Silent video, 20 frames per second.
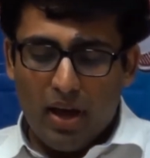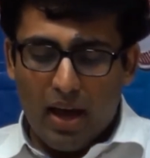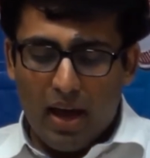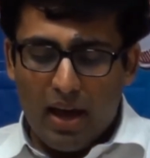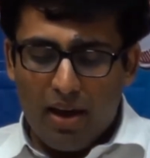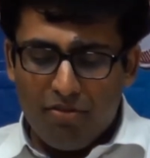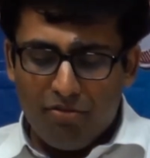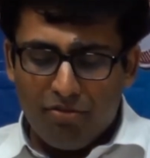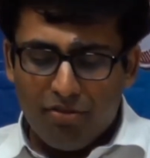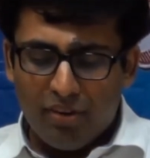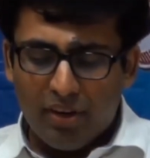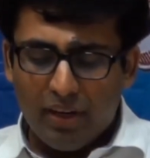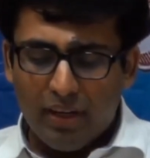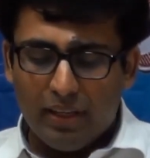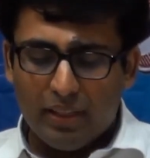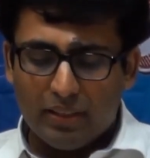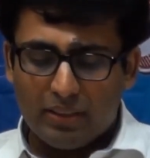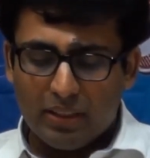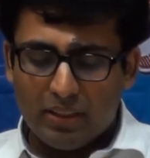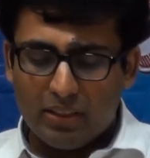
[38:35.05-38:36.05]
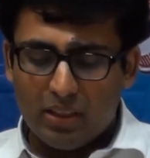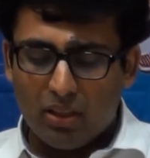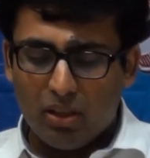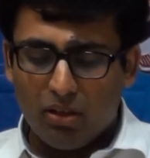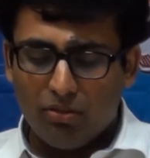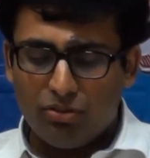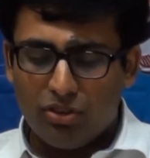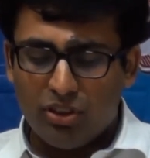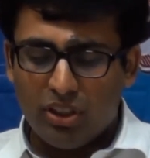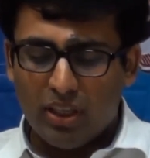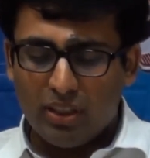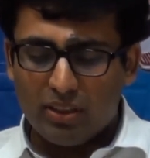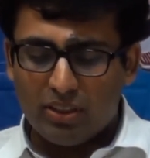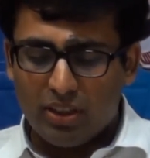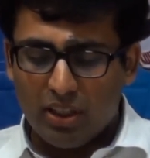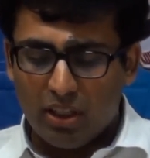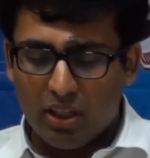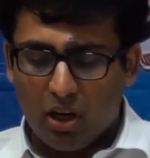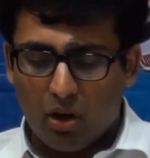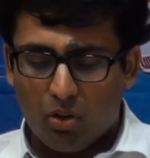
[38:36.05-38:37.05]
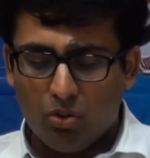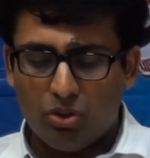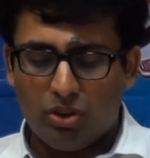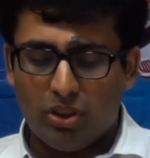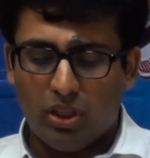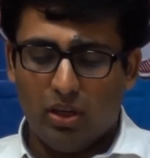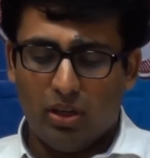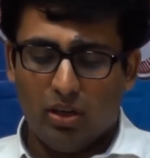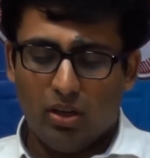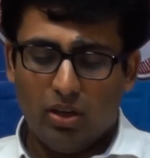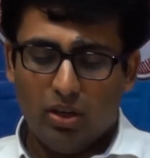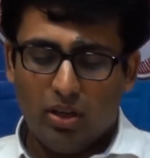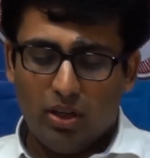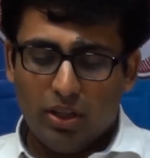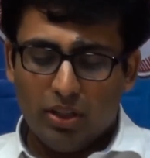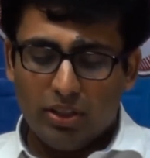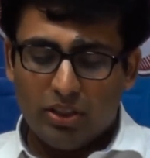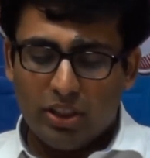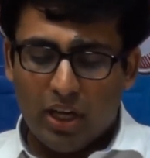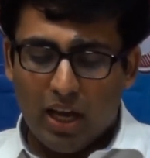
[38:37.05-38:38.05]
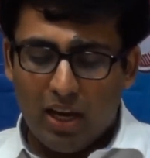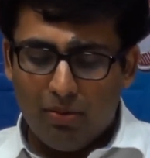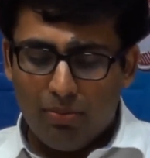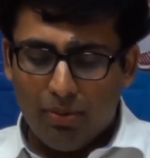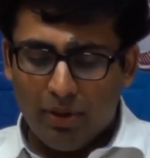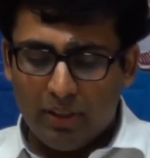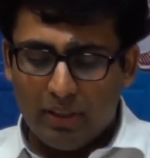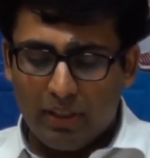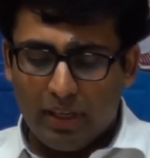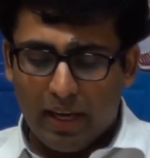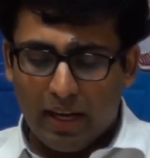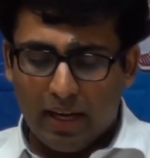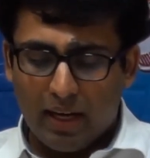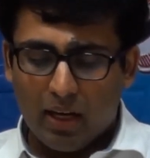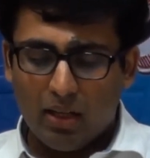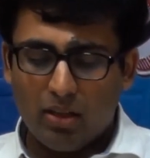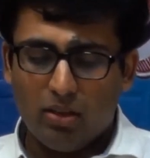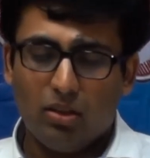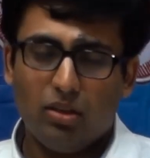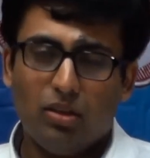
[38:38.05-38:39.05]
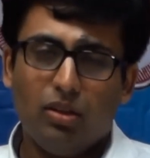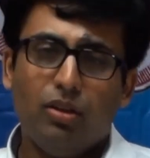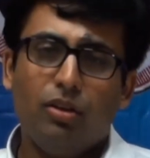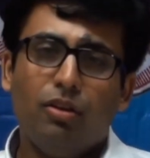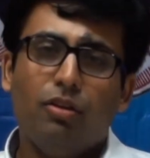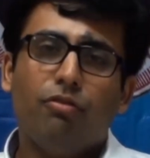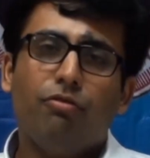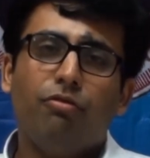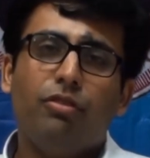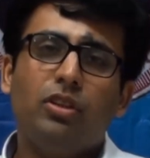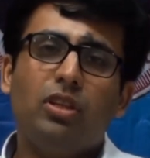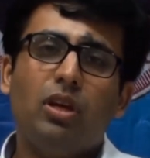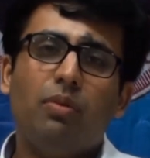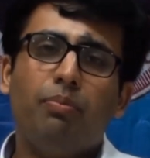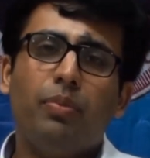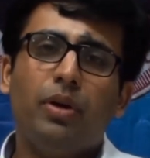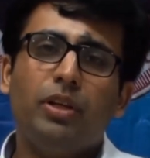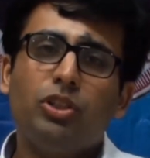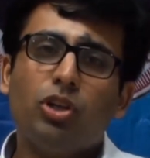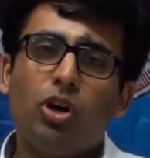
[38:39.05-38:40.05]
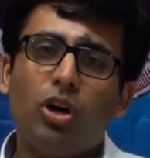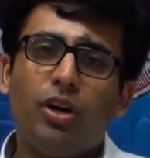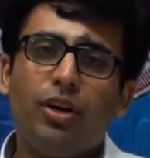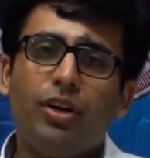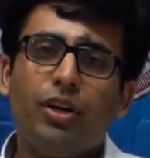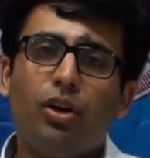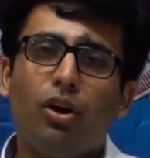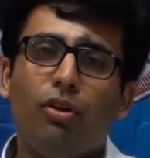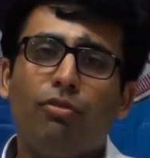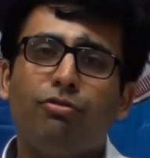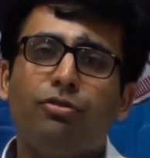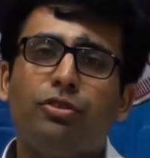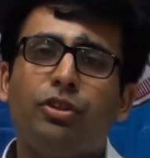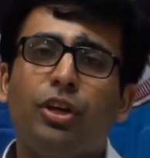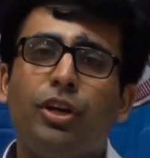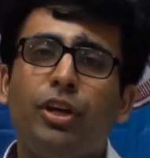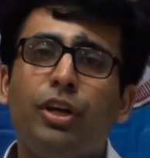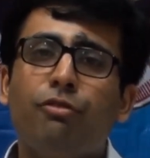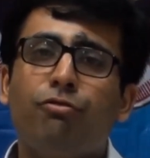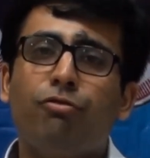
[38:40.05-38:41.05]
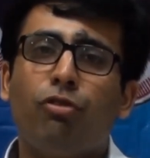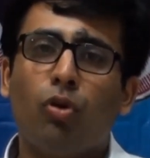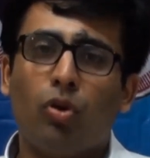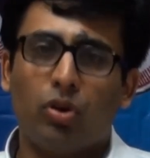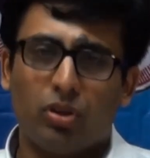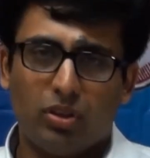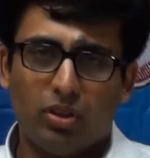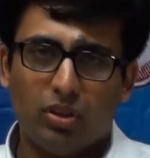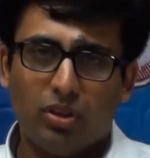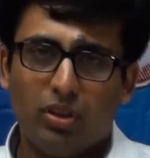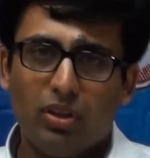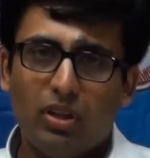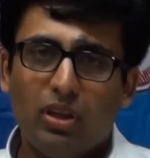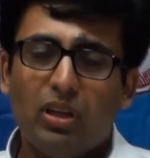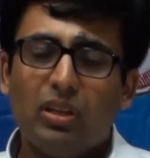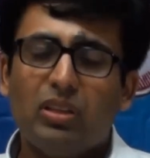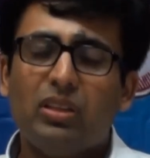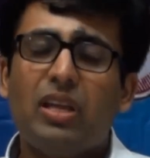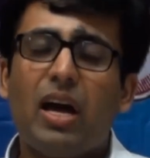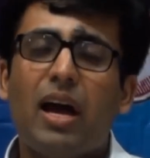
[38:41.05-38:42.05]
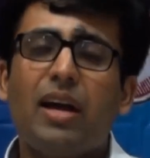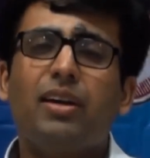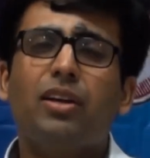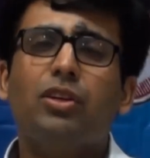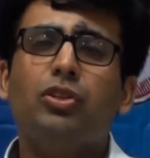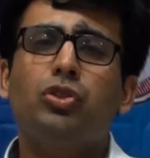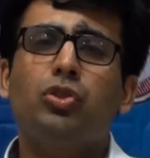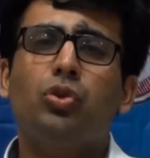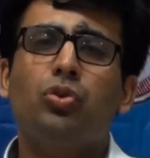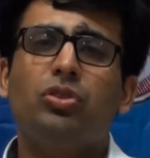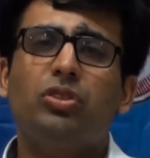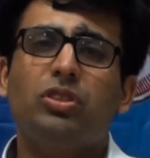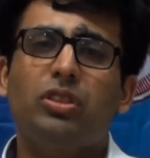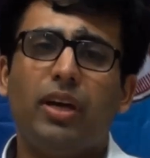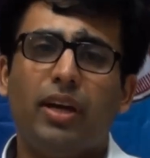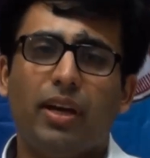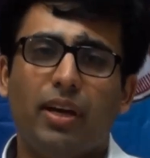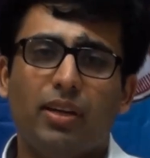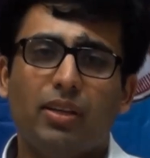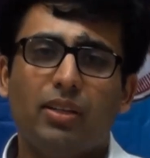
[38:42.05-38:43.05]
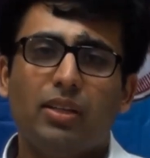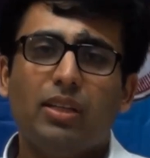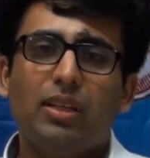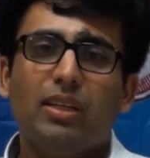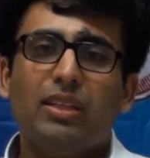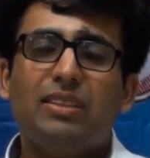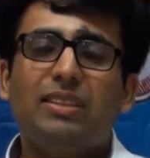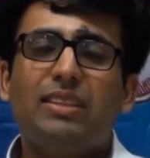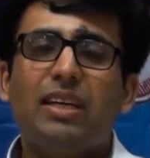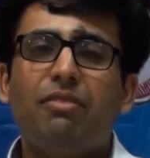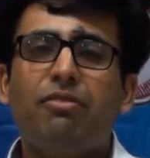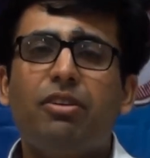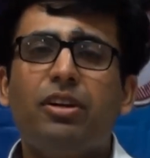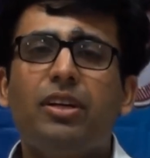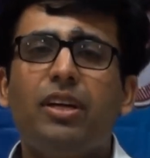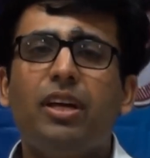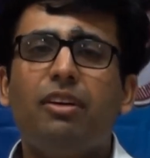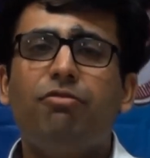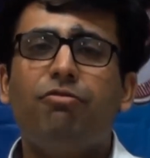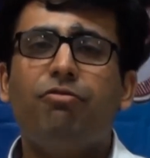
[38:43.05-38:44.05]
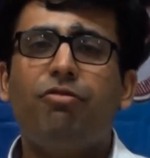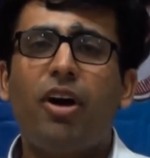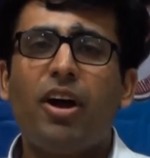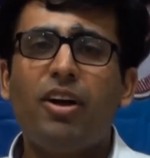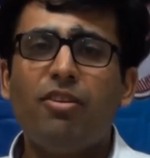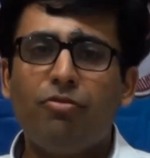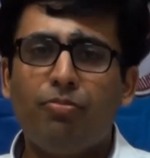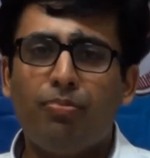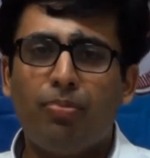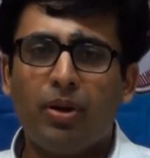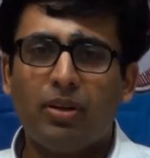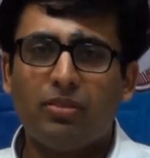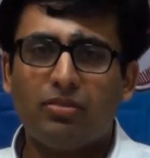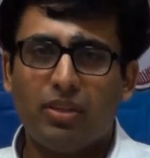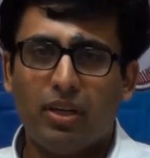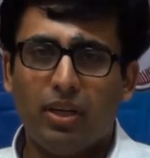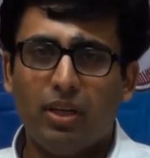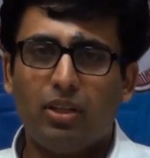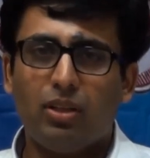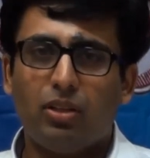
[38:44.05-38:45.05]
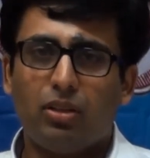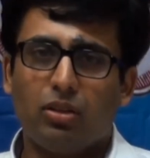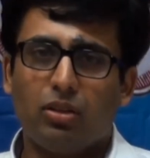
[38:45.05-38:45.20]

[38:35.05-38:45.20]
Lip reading: Every decision of GST Council shall be taken with the majority of 3/4. That is to say, 75%